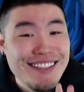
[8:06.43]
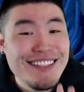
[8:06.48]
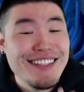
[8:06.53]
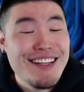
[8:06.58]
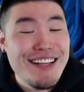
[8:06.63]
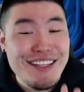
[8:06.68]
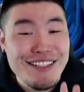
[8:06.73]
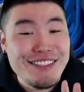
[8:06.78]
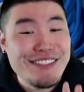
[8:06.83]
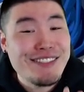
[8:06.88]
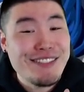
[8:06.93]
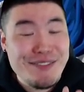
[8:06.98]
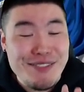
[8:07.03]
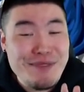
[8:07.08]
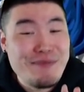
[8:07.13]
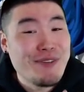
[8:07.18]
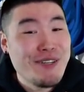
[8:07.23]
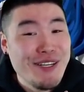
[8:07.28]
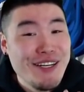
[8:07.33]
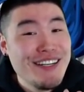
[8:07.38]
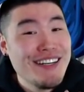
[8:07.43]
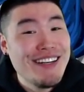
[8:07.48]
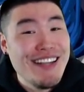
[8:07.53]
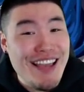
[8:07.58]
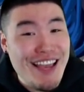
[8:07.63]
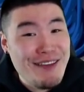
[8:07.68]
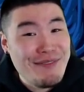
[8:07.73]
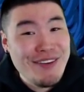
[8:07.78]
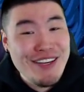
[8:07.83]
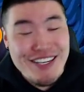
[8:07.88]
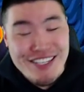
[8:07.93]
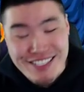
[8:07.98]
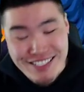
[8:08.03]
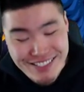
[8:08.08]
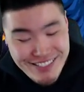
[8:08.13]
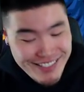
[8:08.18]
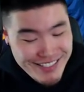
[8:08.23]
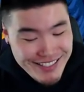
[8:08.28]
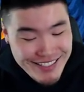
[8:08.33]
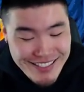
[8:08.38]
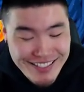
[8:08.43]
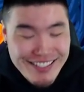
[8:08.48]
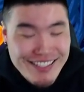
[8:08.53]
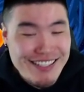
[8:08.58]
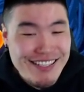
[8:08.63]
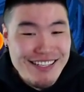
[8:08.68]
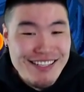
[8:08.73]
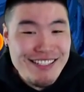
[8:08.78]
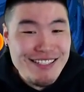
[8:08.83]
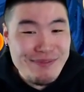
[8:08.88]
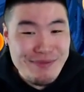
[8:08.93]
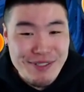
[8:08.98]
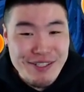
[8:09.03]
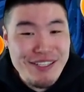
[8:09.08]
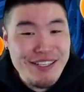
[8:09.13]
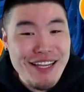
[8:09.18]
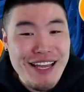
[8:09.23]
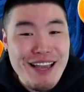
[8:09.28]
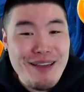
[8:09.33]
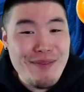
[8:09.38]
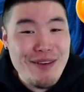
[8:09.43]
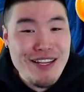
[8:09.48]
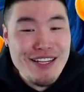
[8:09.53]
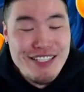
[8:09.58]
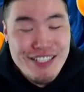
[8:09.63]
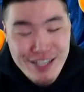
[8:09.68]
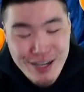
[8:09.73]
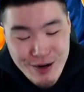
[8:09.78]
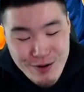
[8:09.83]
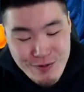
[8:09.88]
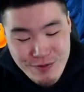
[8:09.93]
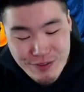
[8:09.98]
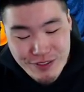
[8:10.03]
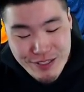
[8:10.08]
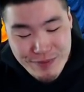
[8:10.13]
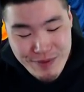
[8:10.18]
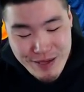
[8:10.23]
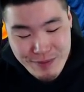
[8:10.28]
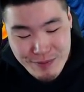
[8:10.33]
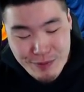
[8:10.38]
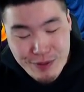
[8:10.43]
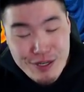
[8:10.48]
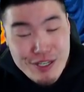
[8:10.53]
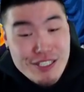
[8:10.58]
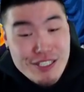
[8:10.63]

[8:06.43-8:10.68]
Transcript: Uh, so some good damage, some good damage. Hopefully people are